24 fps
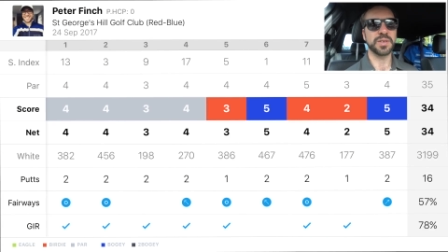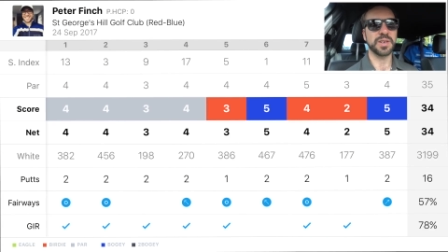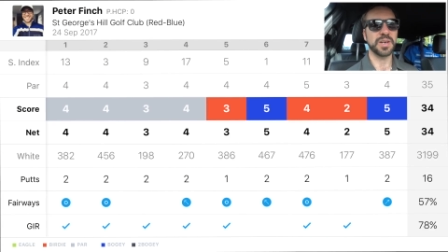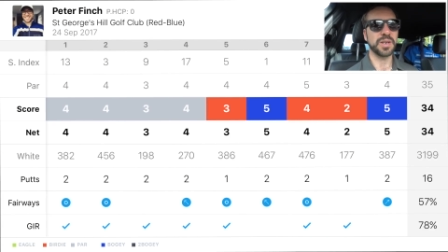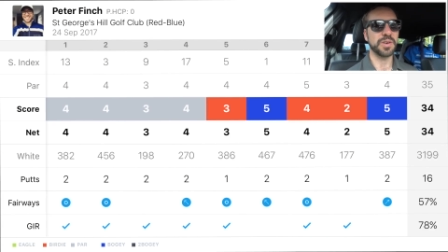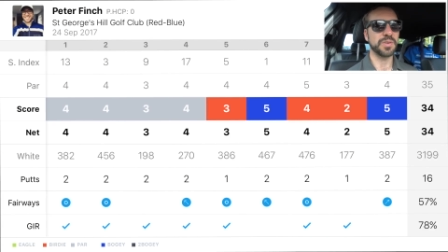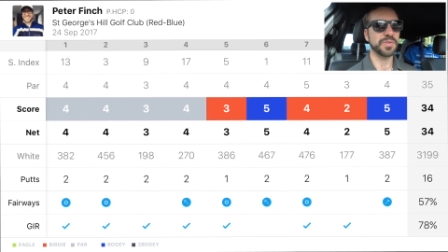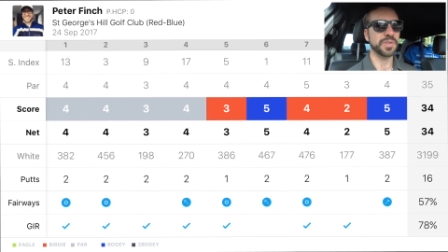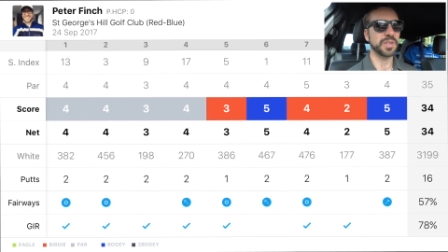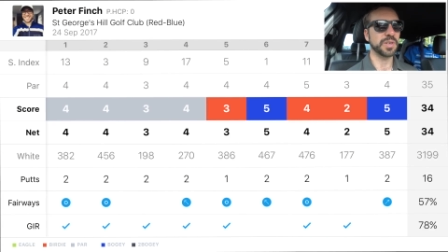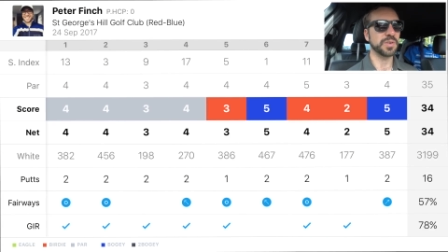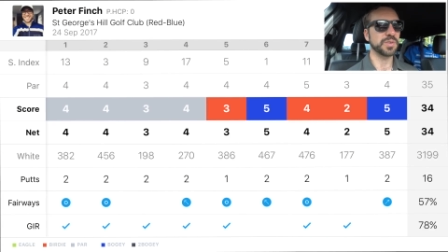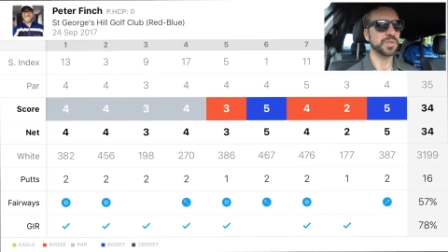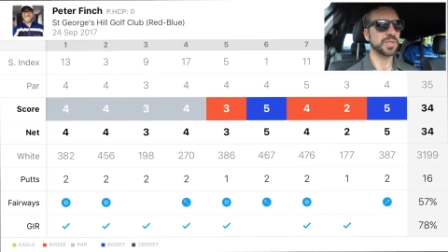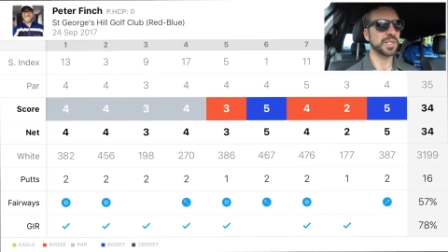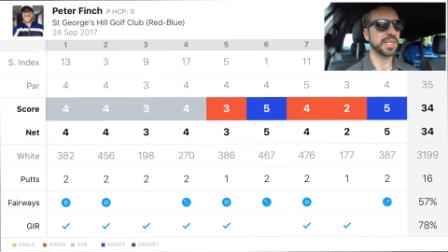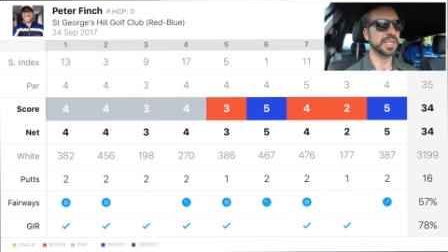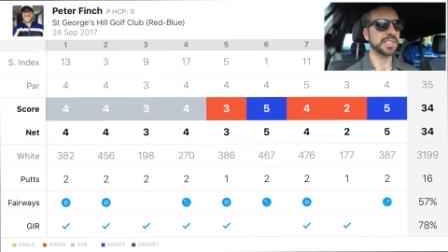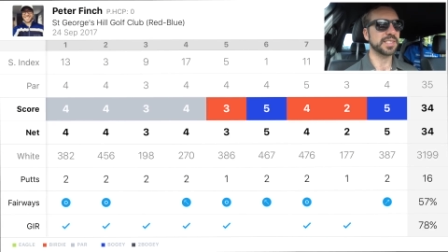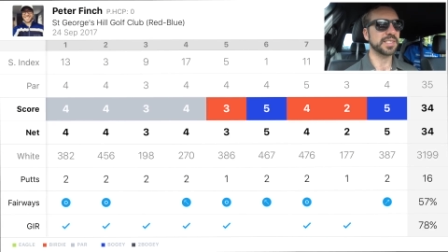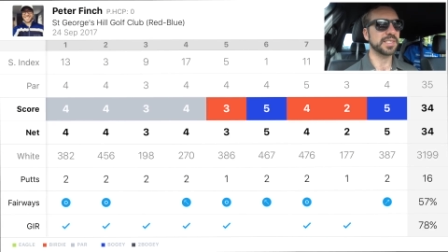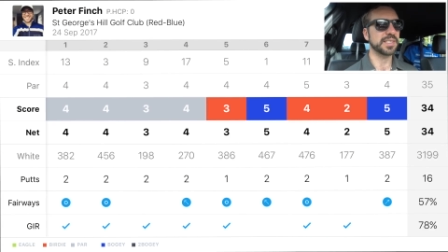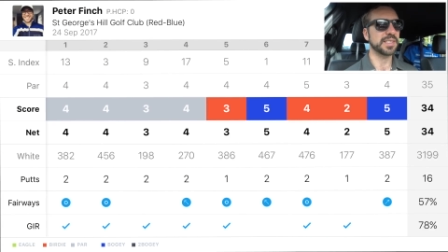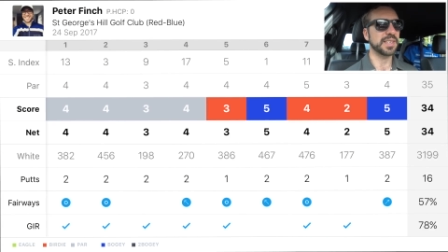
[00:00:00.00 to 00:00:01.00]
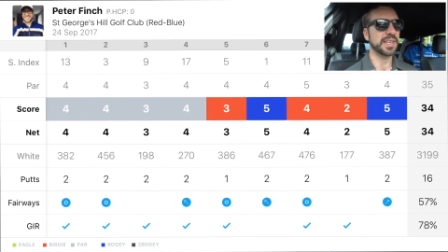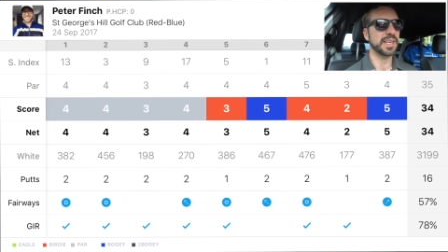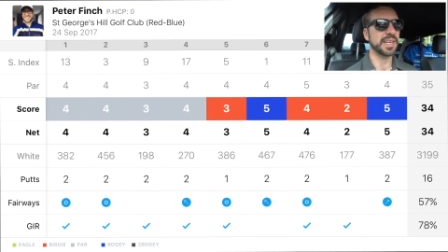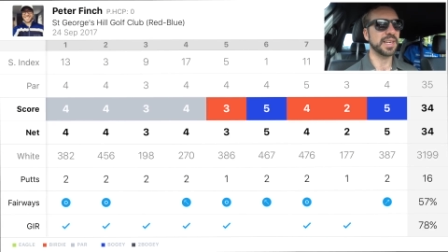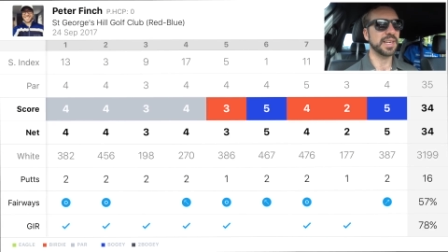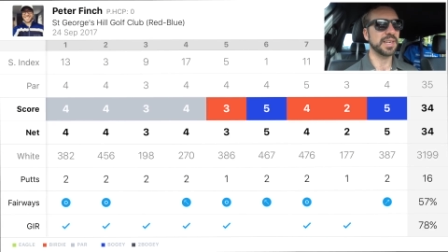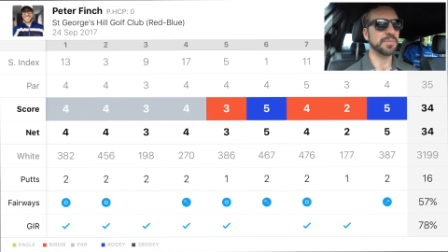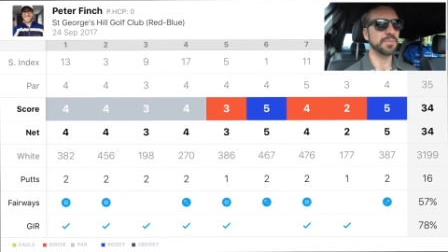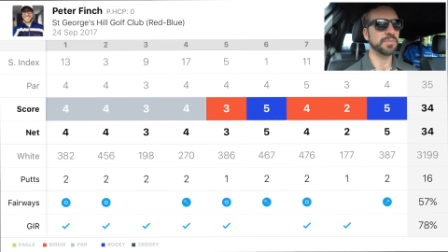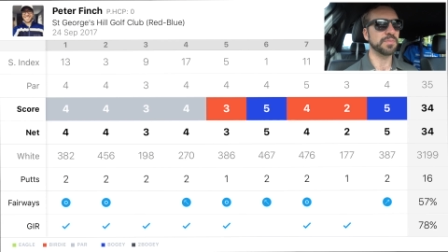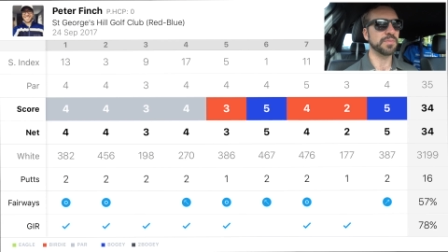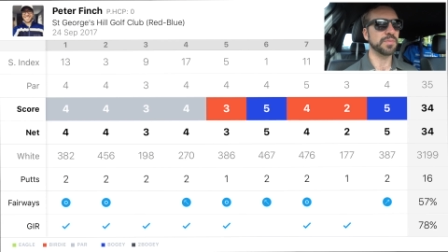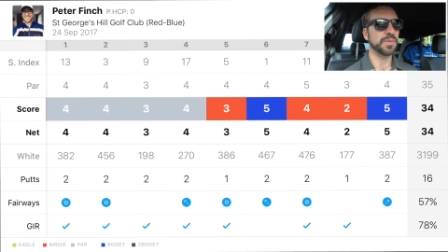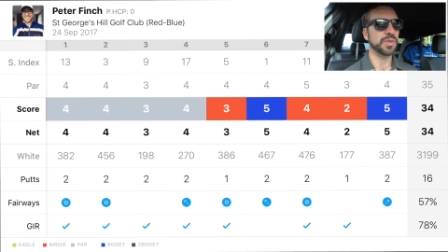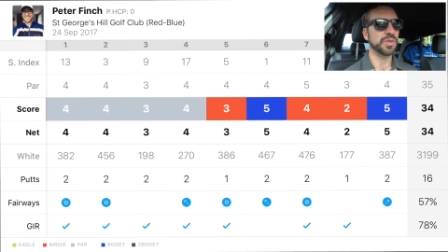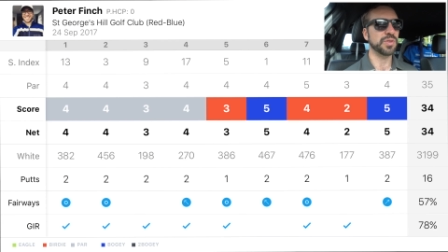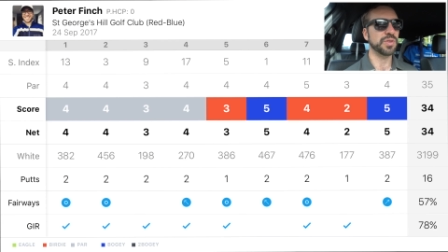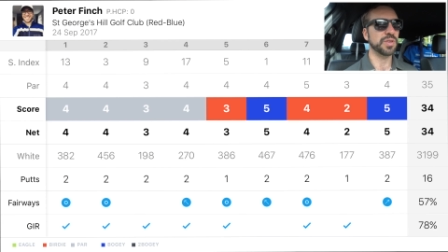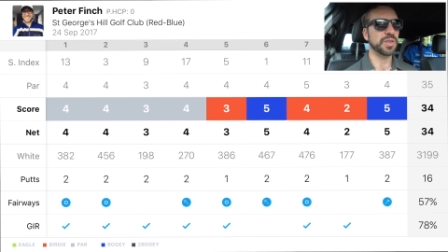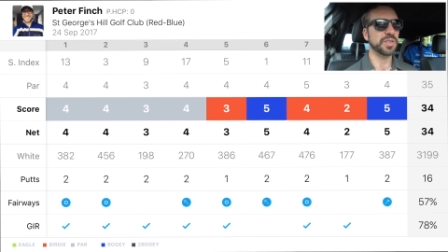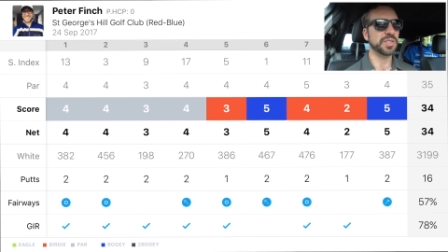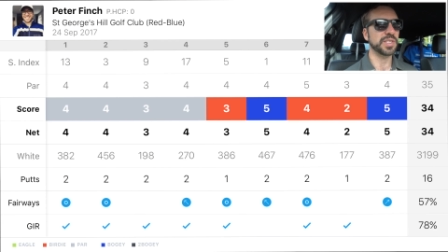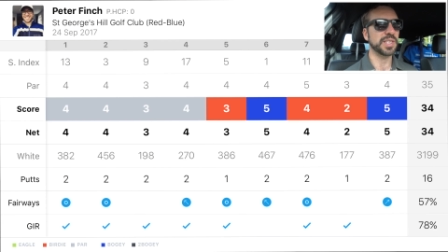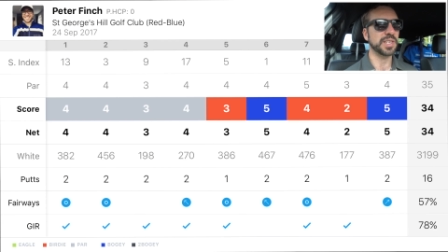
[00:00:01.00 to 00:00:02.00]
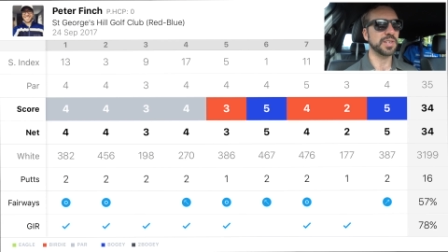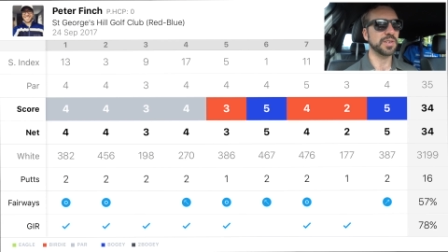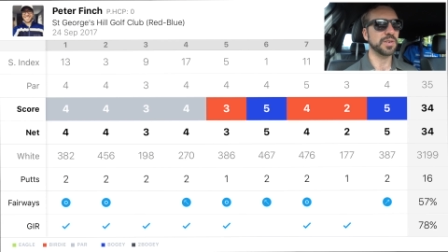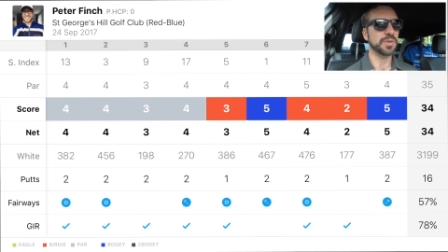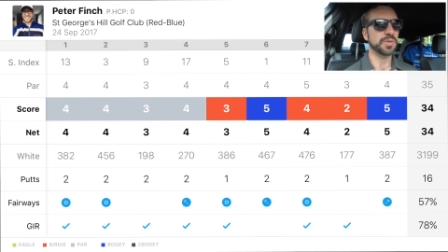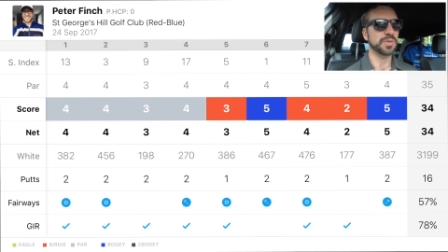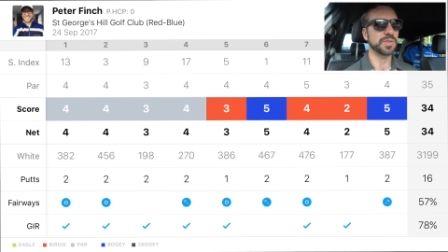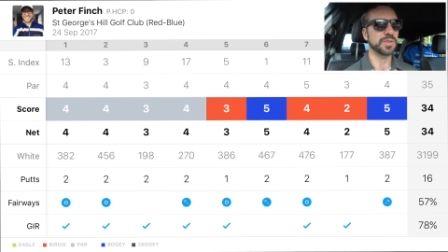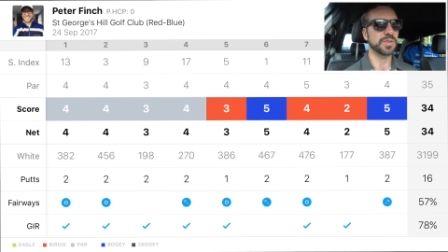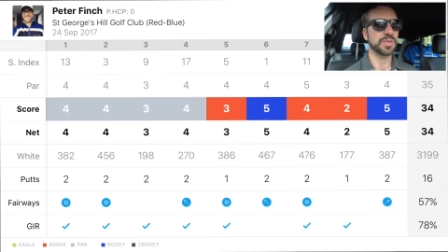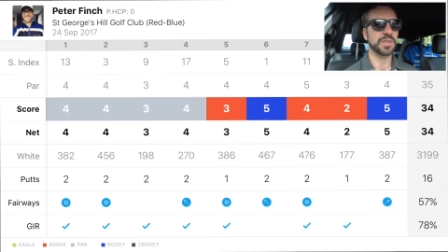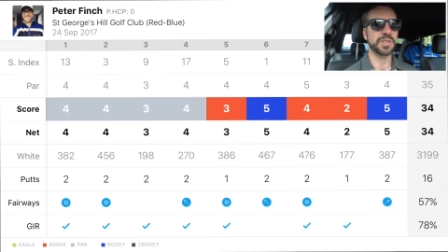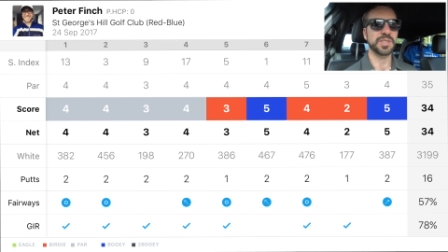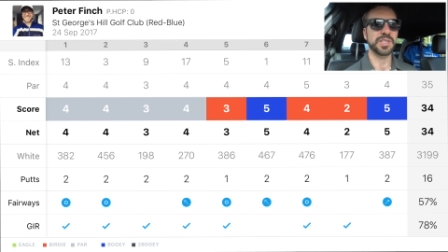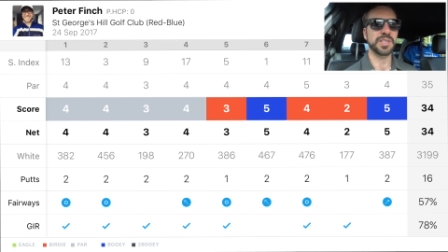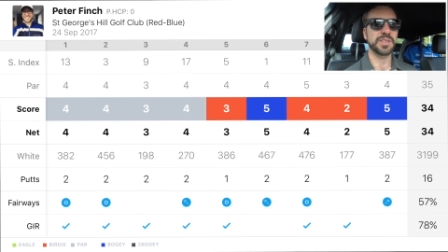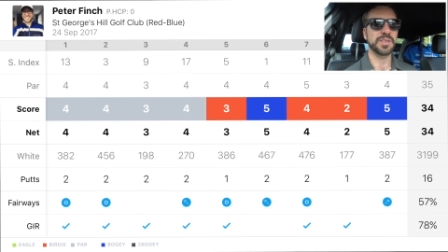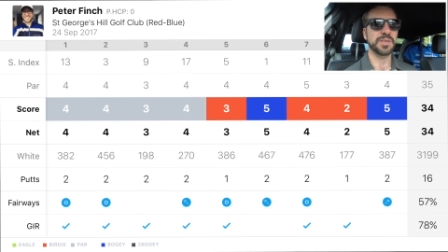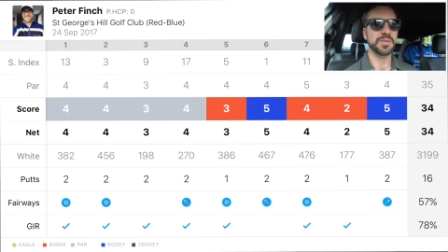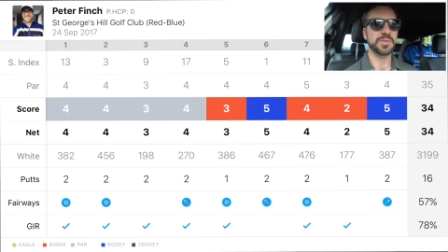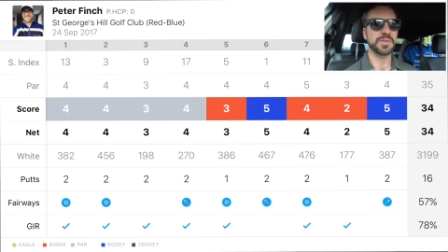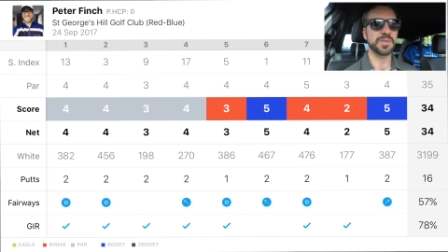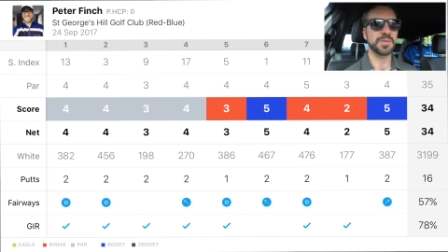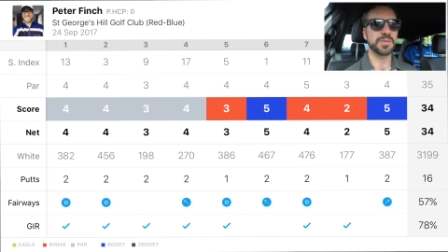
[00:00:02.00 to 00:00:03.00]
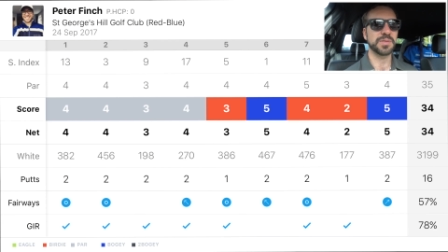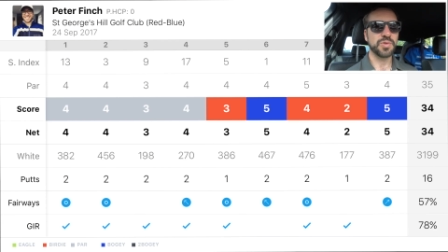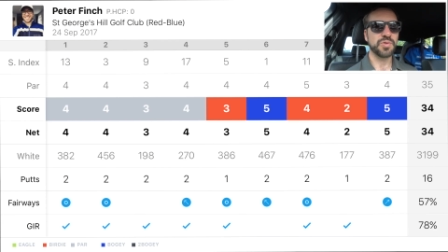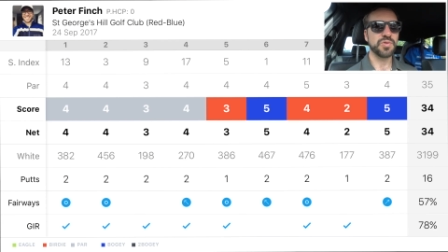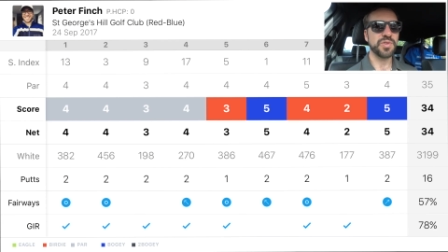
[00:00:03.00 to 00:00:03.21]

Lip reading: over those last 13 holes. 13 holes?